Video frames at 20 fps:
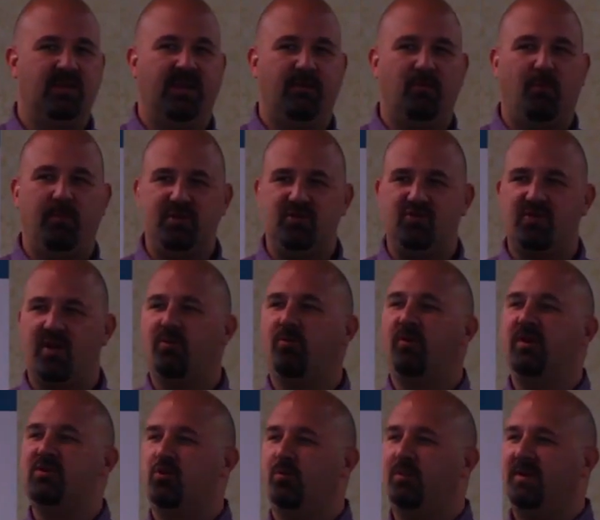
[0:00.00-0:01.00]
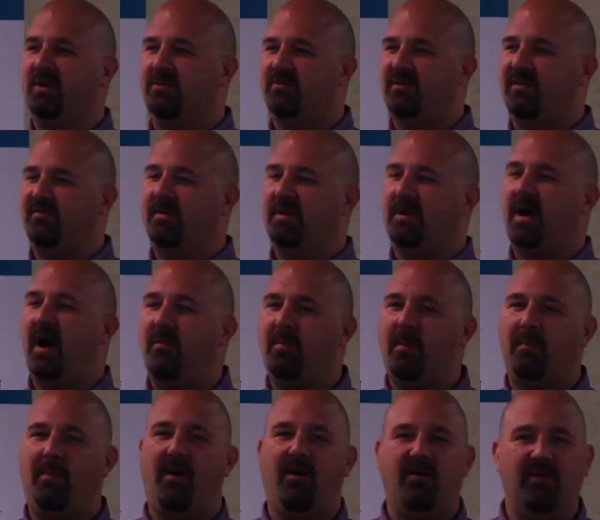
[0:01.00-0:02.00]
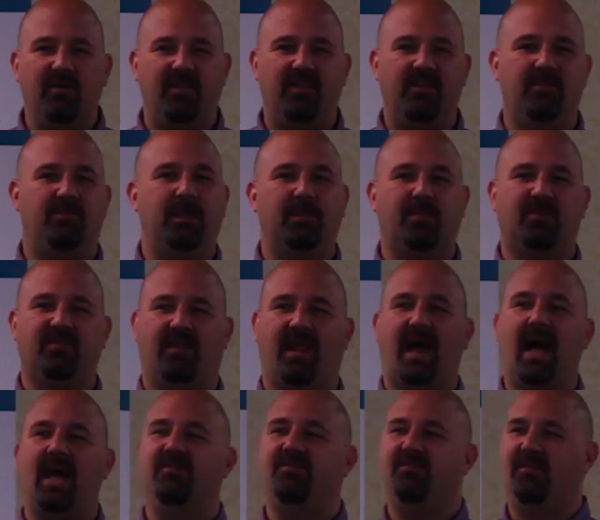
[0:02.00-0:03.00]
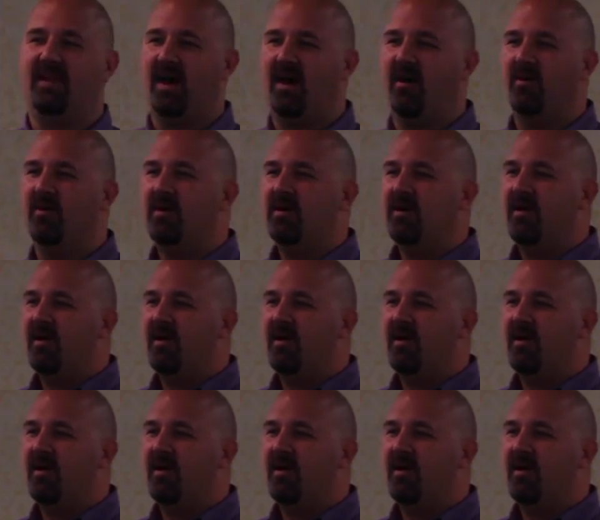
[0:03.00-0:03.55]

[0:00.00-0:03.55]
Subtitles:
It will be generational because they've become a part of these people's lives now,